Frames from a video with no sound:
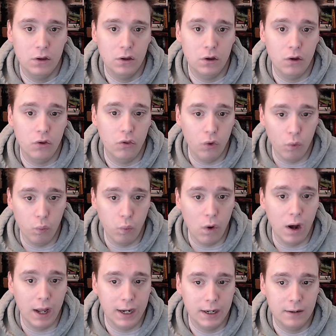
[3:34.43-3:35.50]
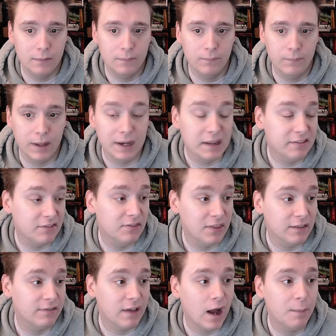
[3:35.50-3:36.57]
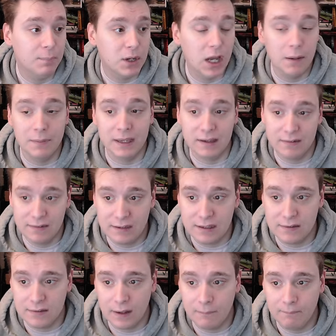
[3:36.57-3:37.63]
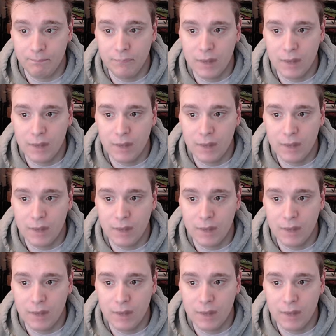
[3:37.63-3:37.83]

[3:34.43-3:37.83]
the one, and it's this upcoming season.